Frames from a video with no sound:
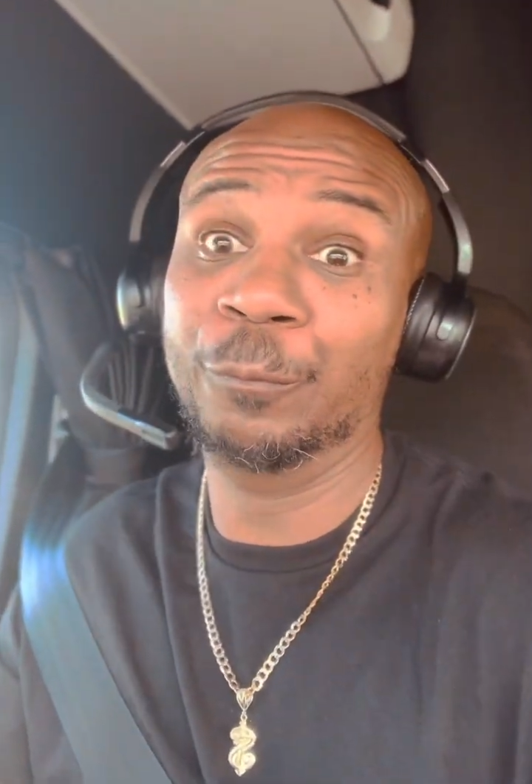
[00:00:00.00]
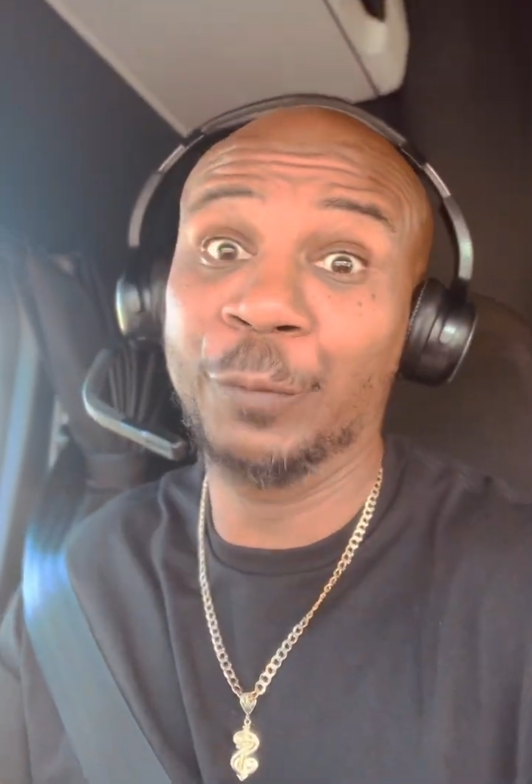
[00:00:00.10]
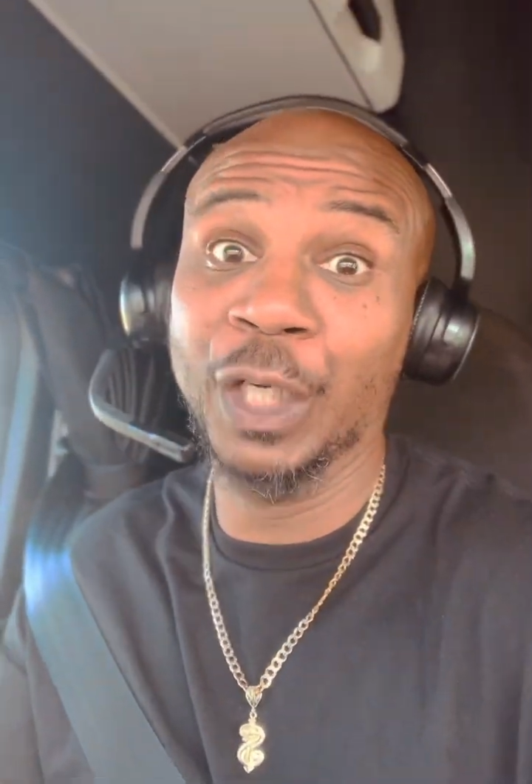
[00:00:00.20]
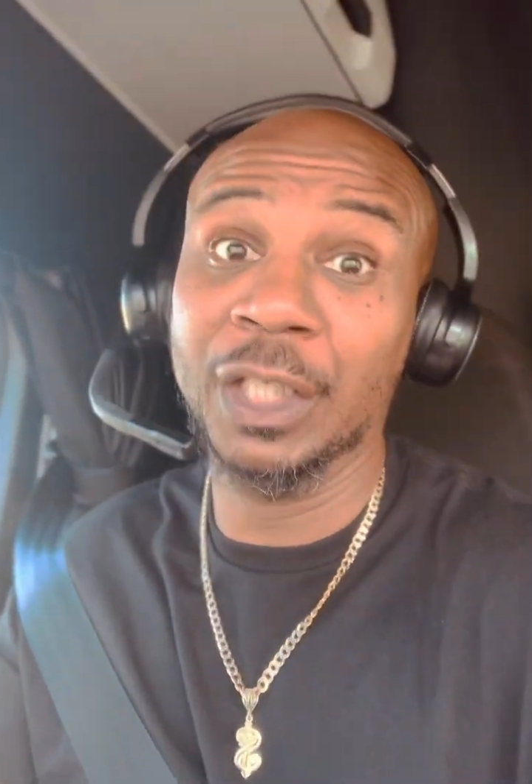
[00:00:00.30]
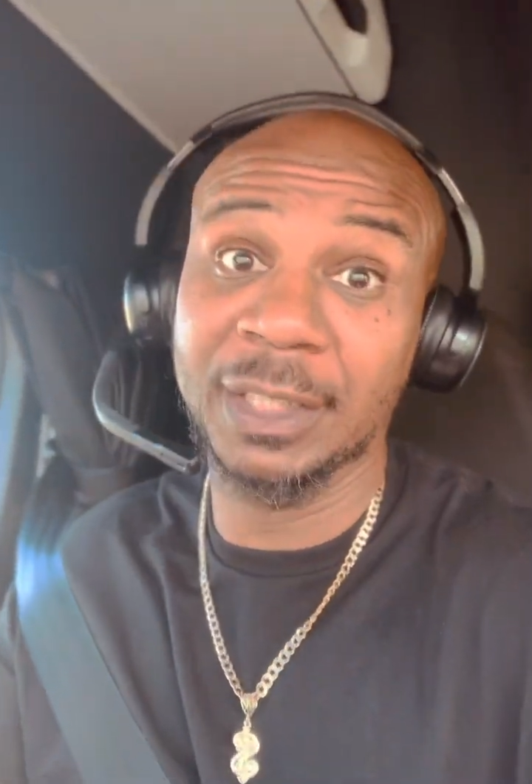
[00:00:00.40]

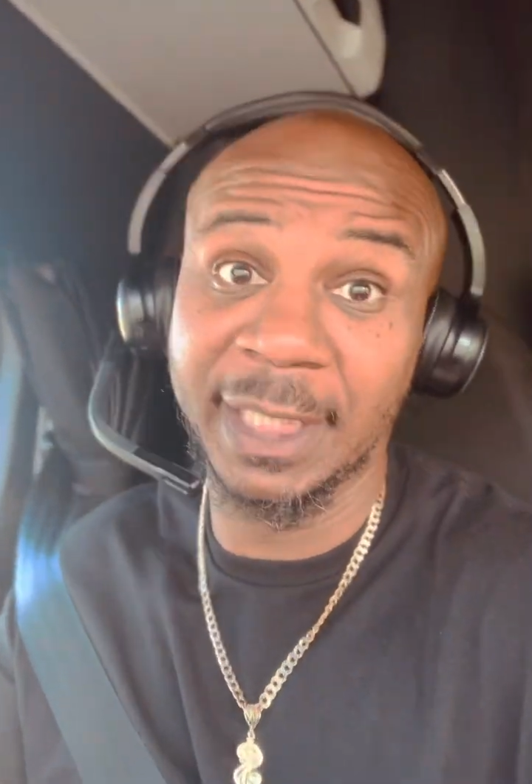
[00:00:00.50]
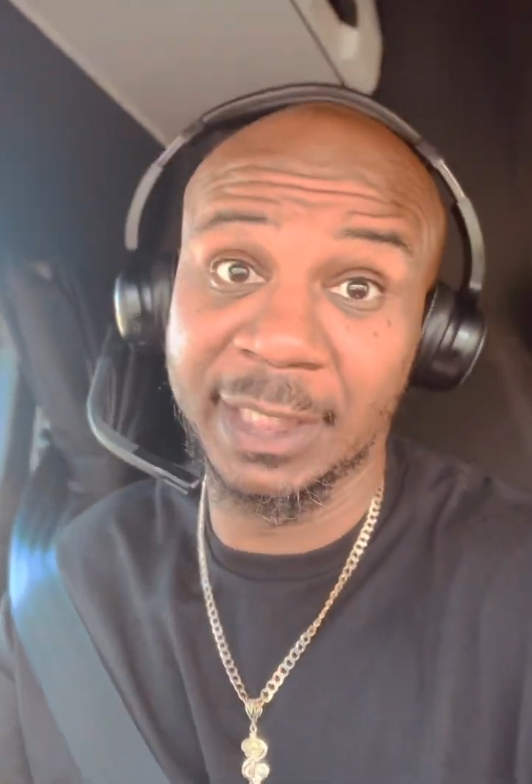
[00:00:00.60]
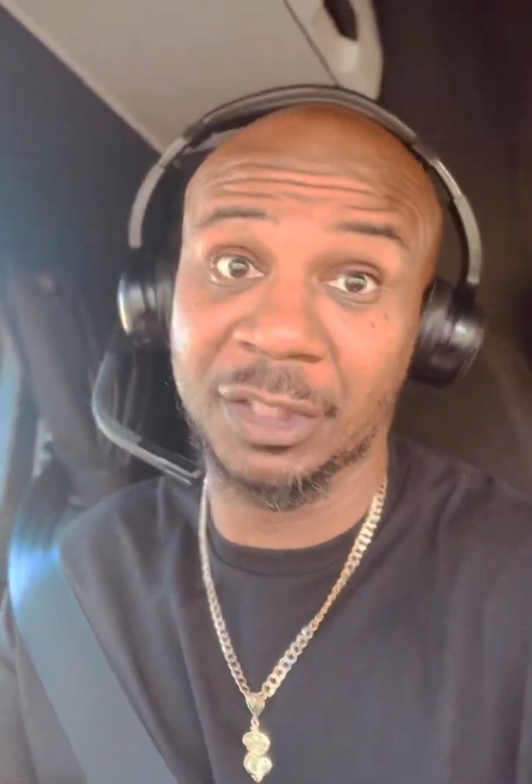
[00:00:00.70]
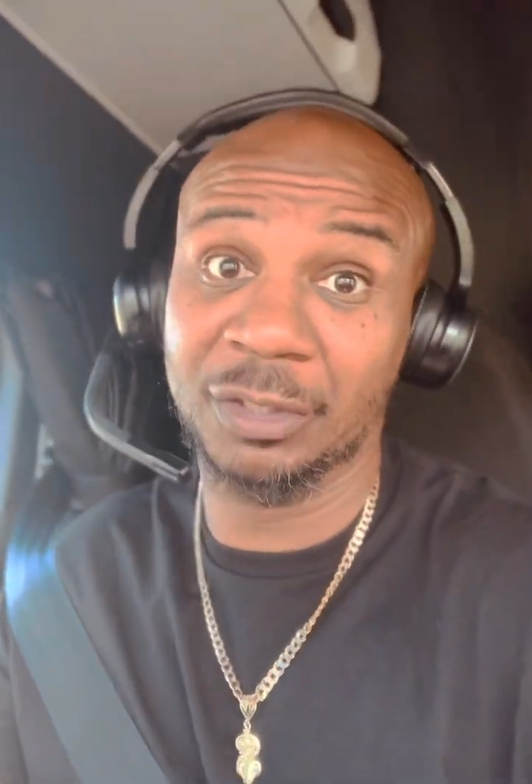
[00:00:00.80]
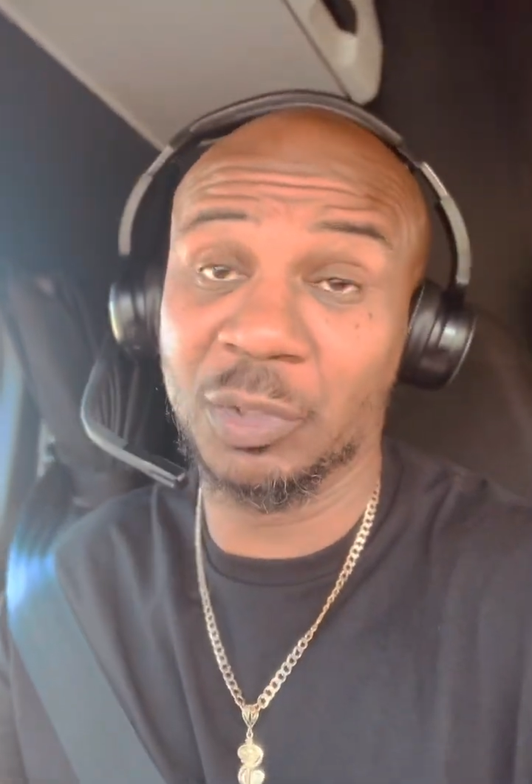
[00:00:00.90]
fuck
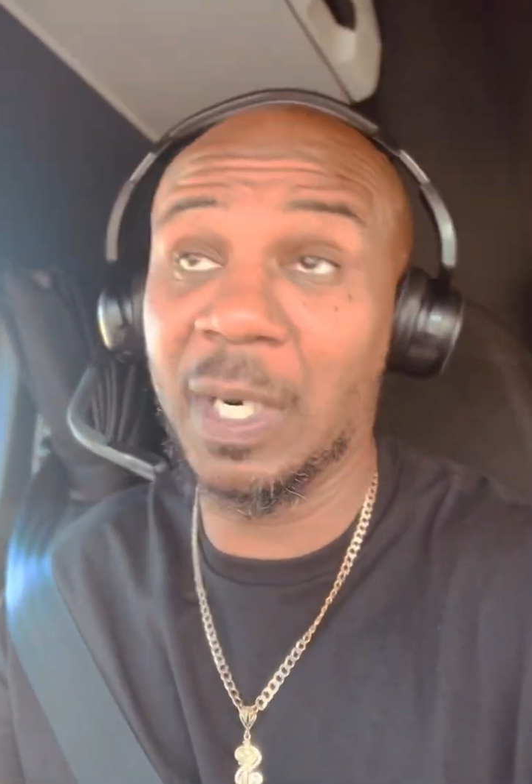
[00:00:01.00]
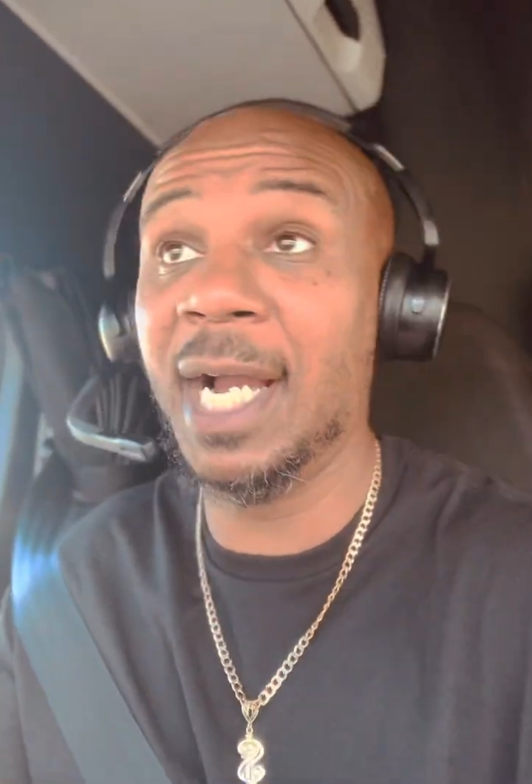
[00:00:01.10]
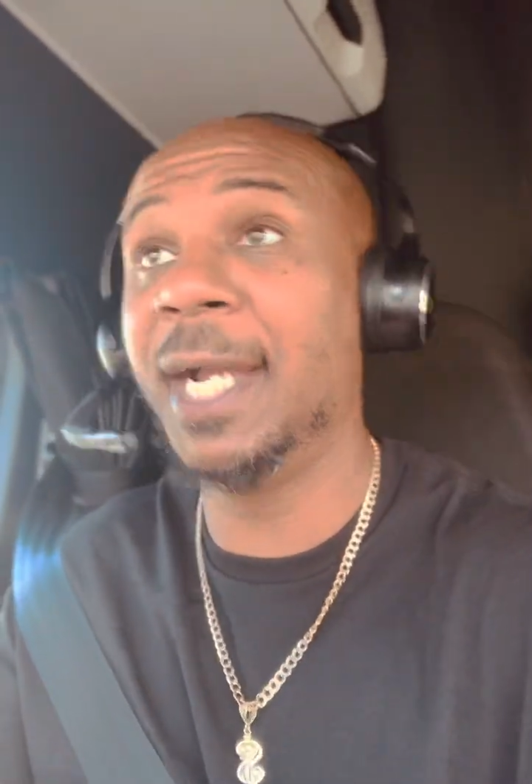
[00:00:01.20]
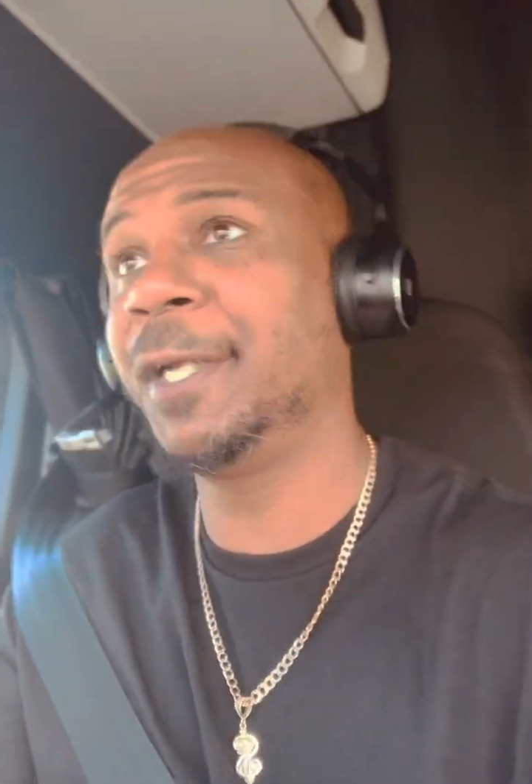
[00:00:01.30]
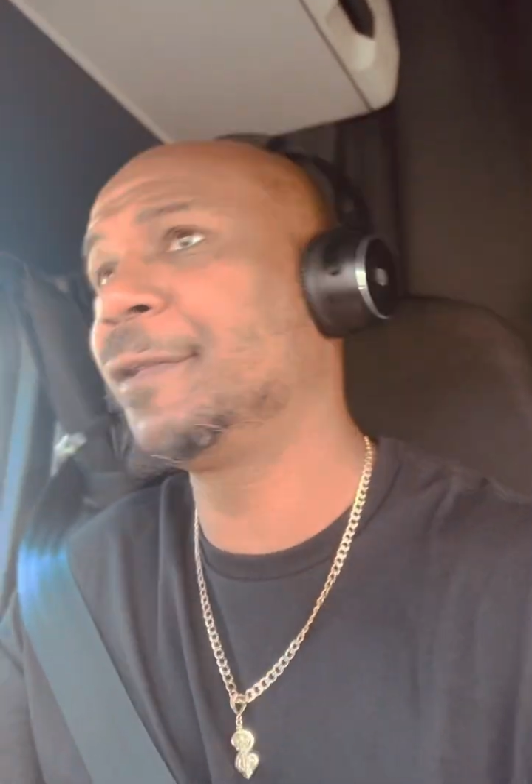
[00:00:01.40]
ninjas,
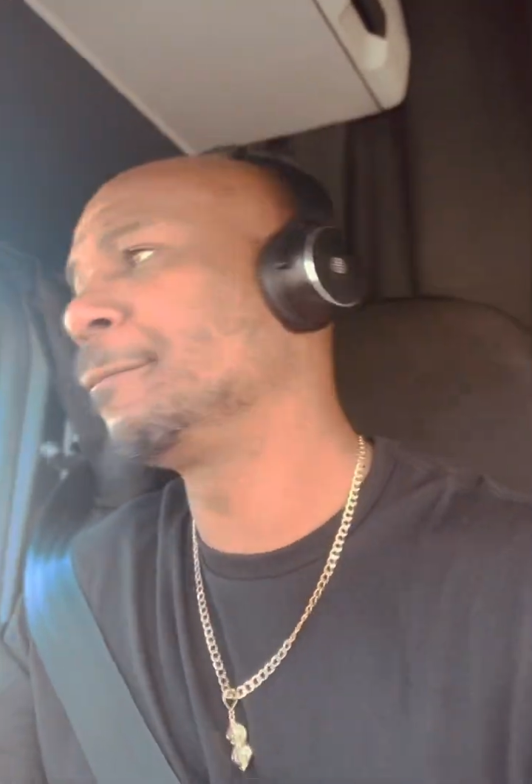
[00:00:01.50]
right?